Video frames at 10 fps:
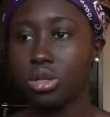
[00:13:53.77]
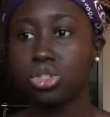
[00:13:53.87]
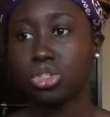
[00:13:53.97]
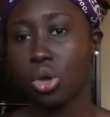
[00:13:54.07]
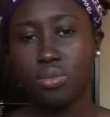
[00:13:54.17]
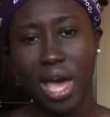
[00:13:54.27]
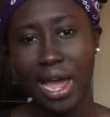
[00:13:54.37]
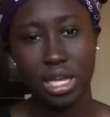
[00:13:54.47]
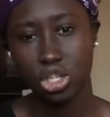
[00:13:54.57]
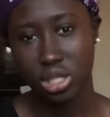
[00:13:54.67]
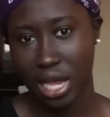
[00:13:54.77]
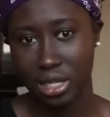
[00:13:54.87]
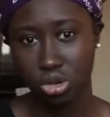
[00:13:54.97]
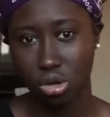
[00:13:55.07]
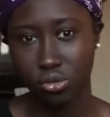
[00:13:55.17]
so that I could just get
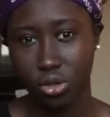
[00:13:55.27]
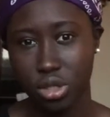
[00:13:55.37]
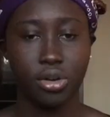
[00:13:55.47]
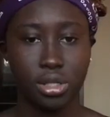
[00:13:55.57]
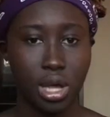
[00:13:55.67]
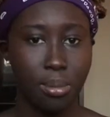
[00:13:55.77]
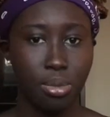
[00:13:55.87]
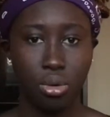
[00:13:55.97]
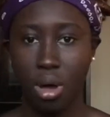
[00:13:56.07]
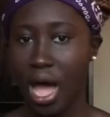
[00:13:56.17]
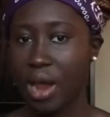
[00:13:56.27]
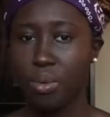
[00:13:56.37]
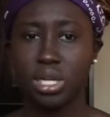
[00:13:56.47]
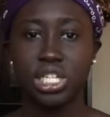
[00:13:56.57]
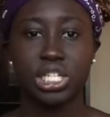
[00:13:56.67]
into Oxford. For example, I
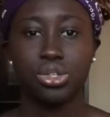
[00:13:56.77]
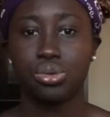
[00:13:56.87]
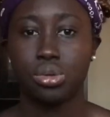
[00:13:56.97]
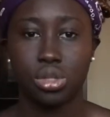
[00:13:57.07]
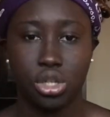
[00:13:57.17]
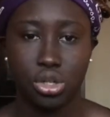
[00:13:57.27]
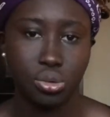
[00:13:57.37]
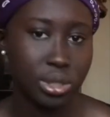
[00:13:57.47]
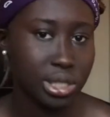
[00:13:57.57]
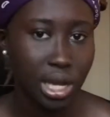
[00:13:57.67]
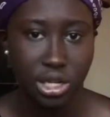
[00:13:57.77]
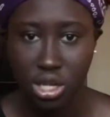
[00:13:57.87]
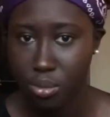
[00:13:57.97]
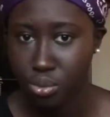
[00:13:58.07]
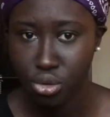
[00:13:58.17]
wanted to, to do a
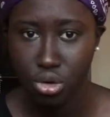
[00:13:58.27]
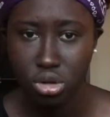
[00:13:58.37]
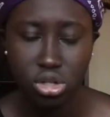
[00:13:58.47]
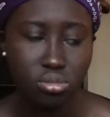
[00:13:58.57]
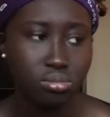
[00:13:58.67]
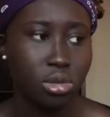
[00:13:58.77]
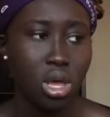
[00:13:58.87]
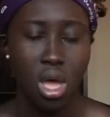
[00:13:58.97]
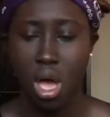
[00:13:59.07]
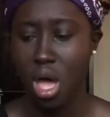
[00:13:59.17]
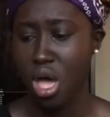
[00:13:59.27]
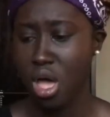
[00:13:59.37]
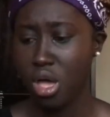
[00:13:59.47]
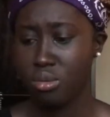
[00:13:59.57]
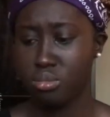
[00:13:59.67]
study abroad.
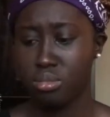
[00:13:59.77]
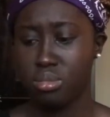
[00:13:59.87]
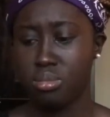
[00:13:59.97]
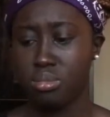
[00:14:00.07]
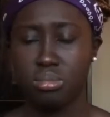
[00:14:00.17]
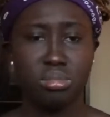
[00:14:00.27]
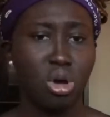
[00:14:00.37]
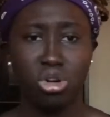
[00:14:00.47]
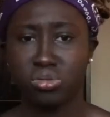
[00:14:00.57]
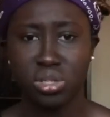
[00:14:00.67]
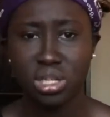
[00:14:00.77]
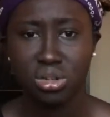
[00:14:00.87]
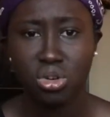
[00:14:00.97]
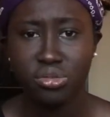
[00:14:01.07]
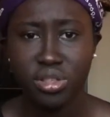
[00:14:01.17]
Um, Oxford
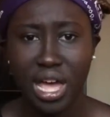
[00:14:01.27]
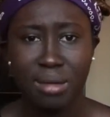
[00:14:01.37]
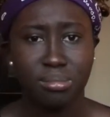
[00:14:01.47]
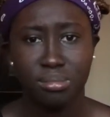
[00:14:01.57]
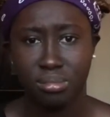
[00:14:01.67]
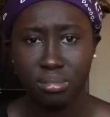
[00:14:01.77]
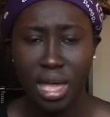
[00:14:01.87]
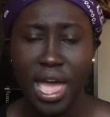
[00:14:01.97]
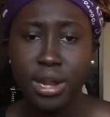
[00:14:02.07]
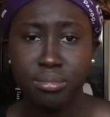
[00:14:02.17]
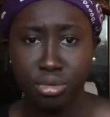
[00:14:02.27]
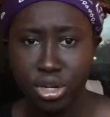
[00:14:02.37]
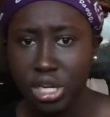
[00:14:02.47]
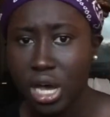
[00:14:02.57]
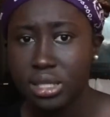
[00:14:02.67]
doesn't offer that, Edinburgh
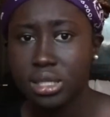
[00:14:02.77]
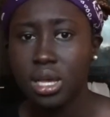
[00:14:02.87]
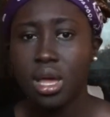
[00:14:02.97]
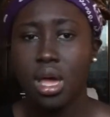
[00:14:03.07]
does.